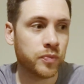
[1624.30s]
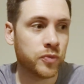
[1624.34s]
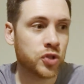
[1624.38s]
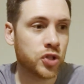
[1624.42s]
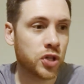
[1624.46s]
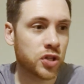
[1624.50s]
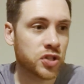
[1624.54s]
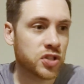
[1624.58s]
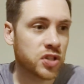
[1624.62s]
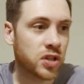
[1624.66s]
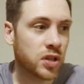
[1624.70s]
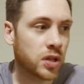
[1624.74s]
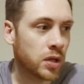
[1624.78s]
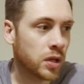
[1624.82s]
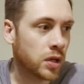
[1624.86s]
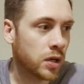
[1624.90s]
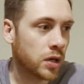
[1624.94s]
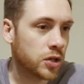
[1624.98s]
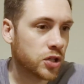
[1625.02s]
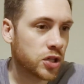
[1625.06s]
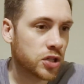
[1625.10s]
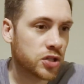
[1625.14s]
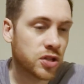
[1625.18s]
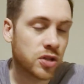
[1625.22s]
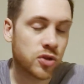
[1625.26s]
Just
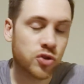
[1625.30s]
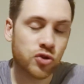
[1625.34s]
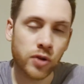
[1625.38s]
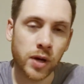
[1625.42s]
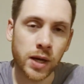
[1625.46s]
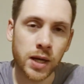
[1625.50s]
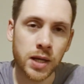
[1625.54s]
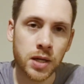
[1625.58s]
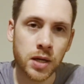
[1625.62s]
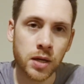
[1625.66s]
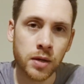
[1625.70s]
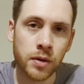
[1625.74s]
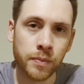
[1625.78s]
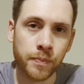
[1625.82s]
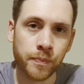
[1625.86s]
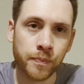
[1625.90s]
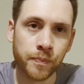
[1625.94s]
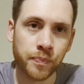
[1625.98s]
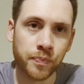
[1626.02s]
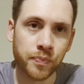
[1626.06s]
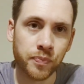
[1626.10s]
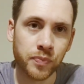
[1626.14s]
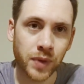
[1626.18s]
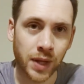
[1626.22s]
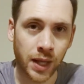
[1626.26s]
the trade-in,
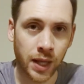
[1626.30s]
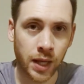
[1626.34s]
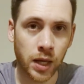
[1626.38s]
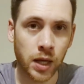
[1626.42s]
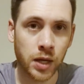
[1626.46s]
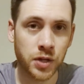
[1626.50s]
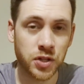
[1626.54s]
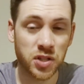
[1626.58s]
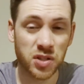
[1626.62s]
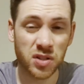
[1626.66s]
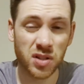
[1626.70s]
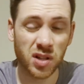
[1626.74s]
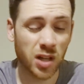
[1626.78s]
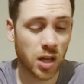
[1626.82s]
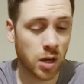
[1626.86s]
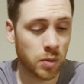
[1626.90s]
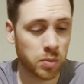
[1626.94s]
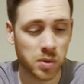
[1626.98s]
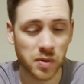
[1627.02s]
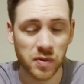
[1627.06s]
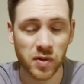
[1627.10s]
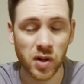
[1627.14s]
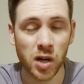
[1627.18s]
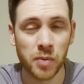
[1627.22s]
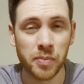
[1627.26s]
just a
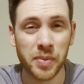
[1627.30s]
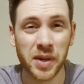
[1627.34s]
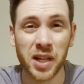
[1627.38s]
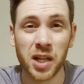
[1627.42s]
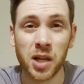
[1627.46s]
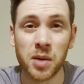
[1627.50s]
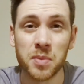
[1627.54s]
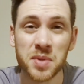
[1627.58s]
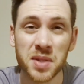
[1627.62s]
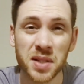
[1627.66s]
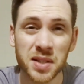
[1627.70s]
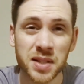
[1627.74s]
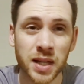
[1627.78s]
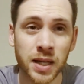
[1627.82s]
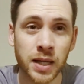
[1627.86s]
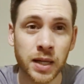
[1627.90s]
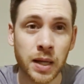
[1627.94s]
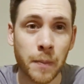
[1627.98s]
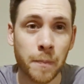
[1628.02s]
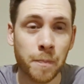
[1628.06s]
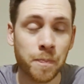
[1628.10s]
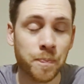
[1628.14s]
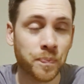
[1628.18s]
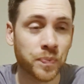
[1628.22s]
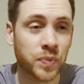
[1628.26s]
couple of light pickups
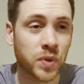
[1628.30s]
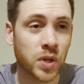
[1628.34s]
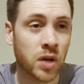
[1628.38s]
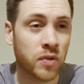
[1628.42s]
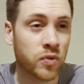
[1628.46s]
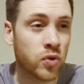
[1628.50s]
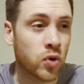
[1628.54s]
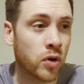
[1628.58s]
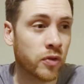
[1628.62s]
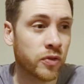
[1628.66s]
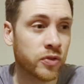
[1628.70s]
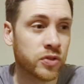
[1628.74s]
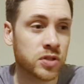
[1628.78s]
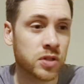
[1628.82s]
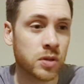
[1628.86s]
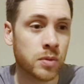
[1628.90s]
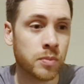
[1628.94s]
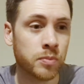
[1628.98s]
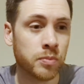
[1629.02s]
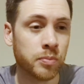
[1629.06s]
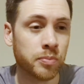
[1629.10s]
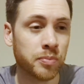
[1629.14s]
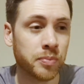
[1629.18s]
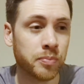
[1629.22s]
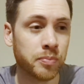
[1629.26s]
today. I've got
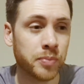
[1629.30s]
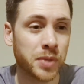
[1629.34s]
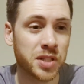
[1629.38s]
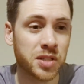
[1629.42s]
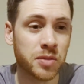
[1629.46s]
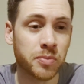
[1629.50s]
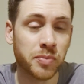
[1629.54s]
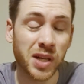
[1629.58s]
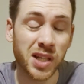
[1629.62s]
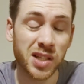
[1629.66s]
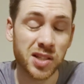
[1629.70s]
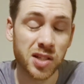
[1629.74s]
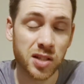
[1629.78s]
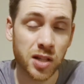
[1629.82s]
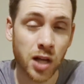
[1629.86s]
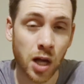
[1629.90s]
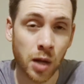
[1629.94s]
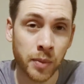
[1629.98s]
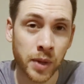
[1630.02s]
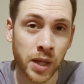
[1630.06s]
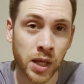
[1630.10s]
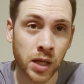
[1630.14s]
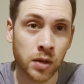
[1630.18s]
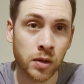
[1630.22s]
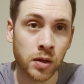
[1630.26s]
some bits and pieces
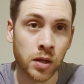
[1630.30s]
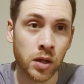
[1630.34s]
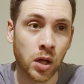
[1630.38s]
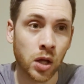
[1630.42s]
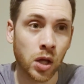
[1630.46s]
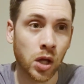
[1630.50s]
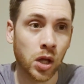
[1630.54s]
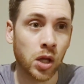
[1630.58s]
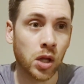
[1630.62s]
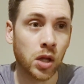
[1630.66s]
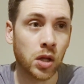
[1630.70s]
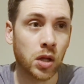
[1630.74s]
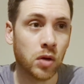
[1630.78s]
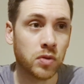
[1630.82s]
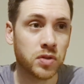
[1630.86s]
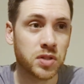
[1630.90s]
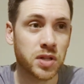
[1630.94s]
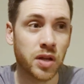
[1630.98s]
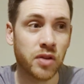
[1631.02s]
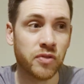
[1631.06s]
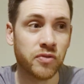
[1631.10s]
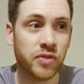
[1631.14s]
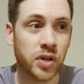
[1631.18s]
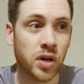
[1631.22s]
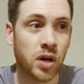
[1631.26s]
coming.
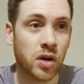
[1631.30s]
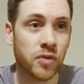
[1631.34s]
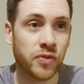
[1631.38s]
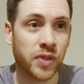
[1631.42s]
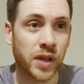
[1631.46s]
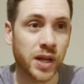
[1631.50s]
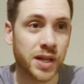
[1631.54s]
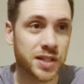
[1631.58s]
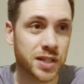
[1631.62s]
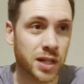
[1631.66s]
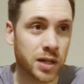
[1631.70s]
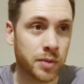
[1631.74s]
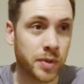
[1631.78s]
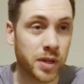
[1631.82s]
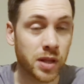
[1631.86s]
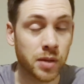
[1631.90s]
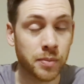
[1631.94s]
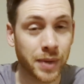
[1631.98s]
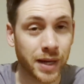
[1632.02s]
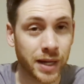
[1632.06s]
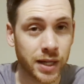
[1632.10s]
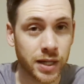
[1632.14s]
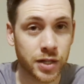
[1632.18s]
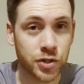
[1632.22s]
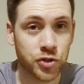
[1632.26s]
Obviously that VR thing's going to be the
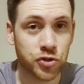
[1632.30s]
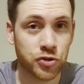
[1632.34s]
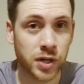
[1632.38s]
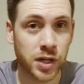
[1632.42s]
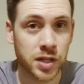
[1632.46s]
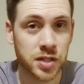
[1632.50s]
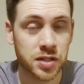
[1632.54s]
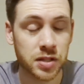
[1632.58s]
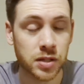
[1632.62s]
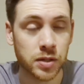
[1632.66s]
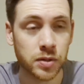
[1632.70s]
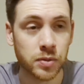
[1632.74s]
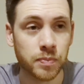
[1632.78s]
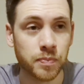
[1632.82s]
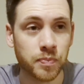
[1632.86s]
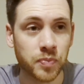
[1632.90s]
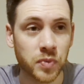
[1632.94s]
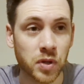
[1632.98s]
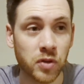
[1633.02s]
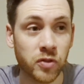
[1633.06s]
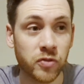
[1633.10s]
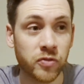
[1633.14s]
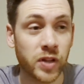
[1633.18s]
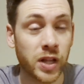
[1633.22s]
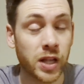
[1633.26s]
main interest and
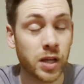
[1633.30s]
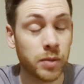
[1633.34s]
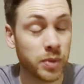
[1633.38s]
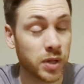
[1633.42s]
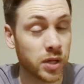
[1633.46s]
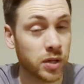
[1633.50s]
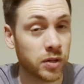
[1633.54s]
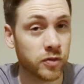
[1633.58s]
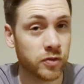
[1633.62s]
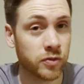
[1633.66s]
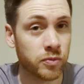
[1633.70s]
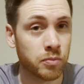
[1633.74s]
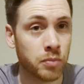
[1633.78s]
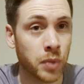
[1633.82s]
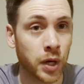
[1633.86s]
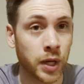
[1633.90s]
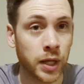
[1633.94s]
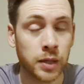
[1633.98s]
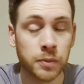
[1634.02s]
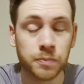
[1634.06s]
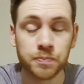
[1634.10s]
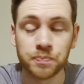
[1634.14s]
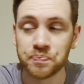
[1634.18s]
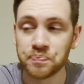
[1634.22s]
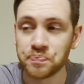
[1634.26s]
a fair bit of
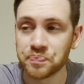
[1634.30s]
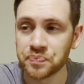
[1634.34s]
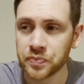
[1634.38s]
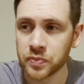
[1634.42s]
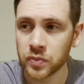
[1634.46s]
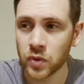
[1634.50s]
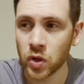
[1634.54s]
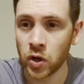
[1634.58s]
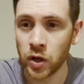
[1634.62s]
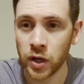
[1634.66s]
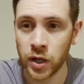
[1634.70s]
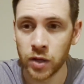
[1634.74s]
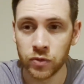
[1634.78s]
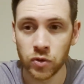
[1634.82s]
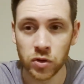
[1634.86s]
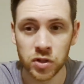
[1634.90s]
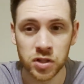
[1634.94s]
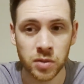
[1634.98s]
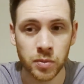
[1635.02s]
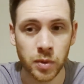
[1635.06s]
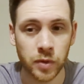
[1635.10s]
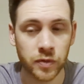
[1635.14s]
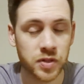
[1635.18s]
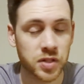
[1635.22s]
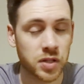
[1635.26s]
money. I have got
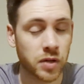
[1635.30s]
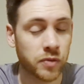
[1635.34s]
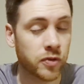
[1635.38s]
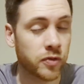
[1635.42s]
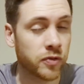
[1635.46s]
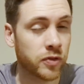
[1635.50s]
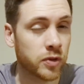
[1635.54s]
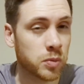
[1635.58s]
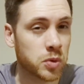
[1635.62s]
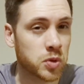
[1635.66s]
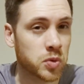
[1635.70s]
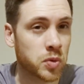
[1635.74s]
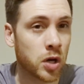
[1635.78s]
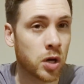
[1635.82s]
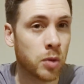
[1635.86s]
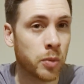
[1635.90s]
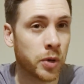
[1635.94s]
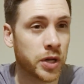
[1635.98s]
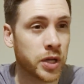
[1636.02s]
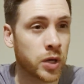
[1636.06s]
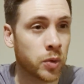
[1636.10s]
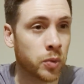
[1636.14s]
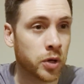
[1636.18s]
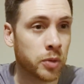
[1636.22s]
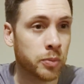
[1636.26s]
some other stuff to film as well, but
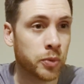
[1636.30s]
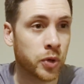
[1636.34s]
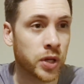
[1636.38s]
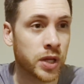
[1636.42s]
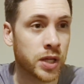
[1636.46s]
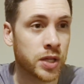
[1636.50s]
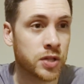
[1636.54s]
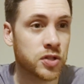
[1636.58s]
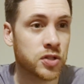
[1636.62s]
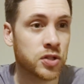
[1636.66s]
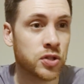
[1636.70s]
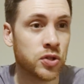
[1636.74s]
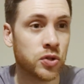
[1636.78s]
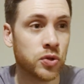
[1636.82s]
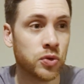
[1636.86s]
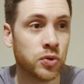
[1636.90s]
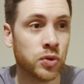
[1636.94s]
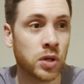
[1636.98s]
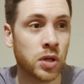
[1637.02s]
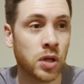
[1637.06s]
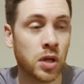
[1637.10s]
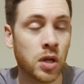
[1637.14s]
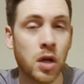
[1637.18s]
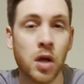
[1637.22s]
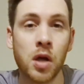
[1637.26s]
I didn't want to put it into
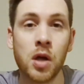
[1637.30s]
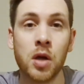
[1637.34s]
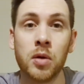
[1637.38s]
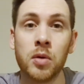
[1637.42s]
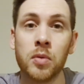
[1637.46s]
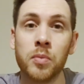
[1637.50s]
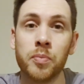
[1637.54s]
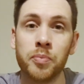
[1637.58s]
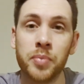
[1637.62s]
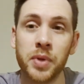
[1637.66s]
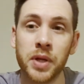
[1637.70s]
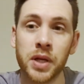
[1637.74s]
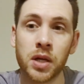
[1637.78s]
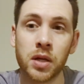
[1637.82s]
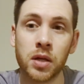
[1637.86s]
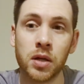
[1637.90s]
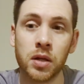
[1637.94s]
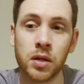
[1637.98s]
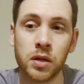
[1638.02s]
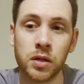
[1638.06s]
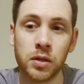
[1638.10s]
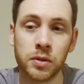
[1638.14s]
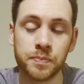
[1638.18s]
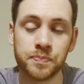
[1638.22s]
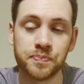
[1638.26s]

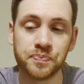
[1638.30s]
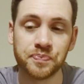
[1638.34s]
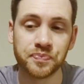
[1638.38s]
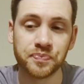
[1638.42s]
bigger